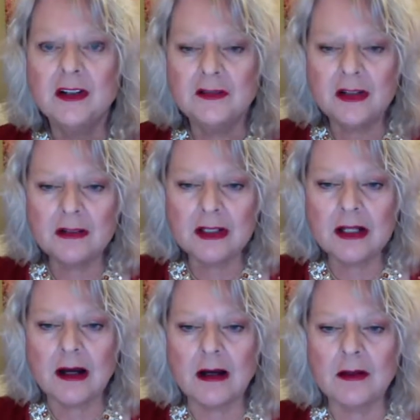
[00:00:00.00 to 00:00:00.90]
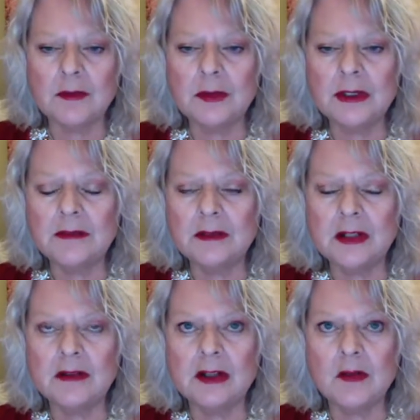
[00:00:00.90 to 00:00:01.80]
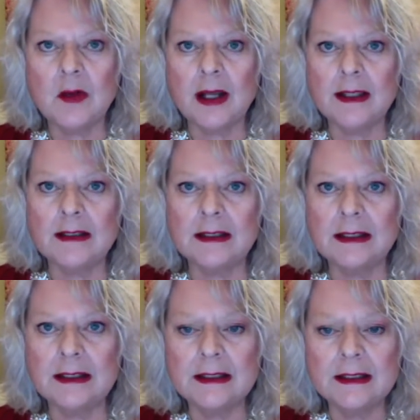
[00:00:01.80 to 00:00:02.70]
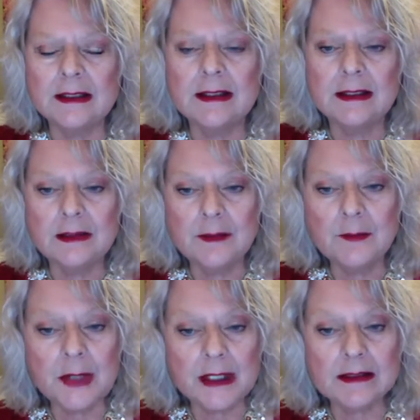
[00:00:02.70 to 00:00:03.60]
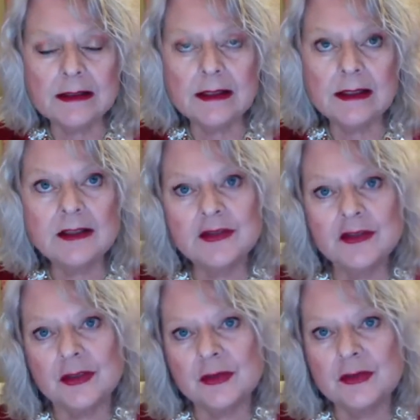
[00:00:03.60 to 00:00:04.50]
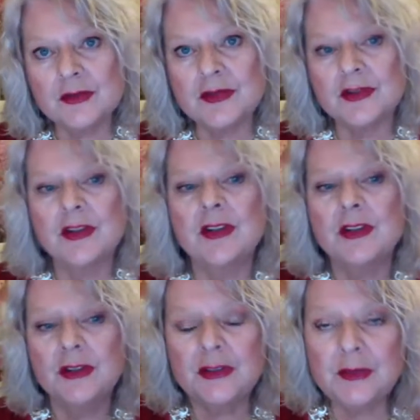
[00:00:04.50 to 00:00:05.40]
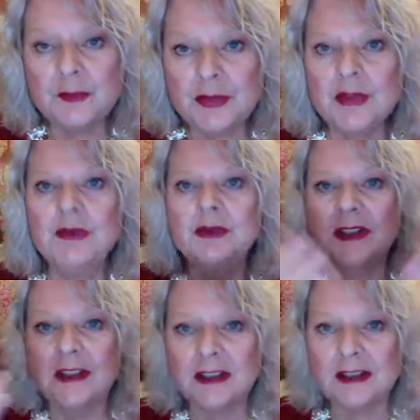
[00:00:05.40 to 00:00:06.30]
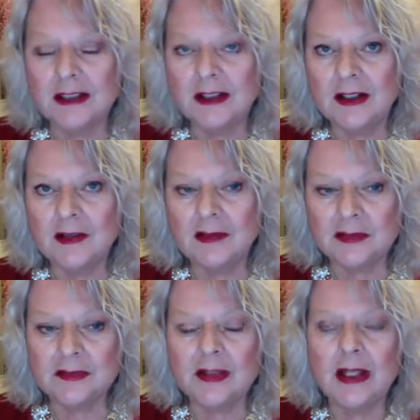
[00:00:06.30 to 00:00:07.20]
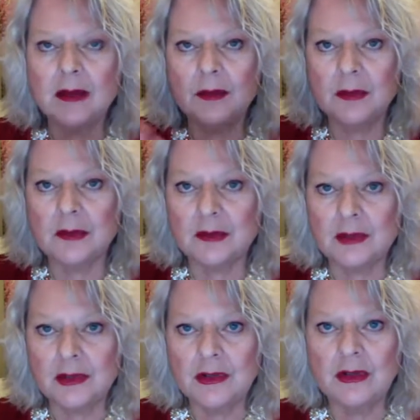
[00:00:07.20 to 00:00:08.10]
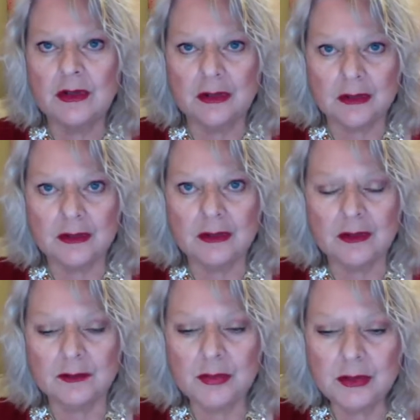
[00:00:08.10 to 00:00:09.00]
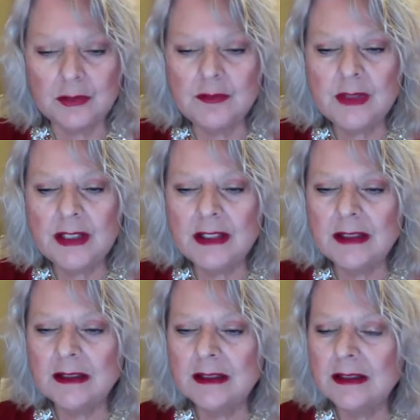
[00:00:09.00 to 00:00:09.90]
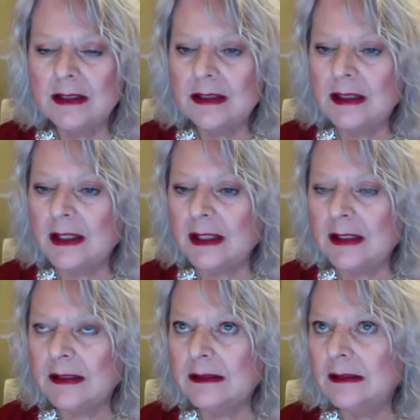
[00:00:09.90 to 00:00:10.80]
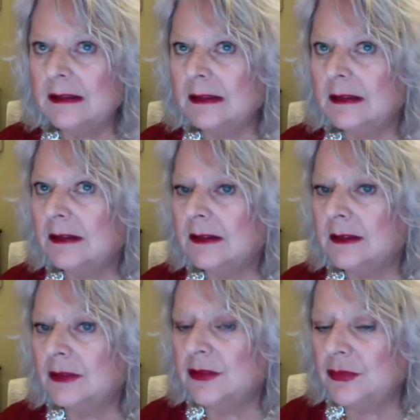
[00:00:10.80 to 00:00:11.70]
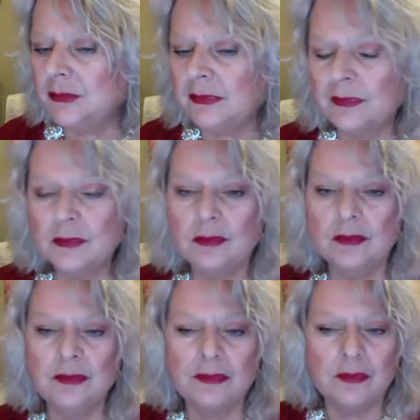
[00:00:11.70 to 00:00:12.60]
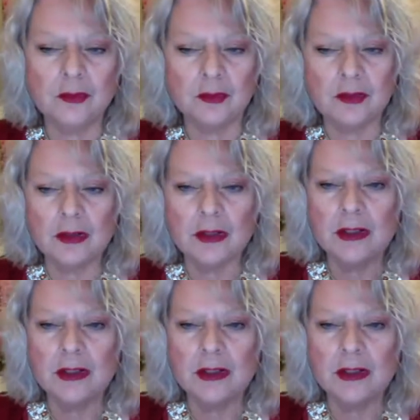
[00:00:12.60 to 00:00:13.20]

very calmly, very quietly, band. It shows the beauty of the flower blooming and the new food for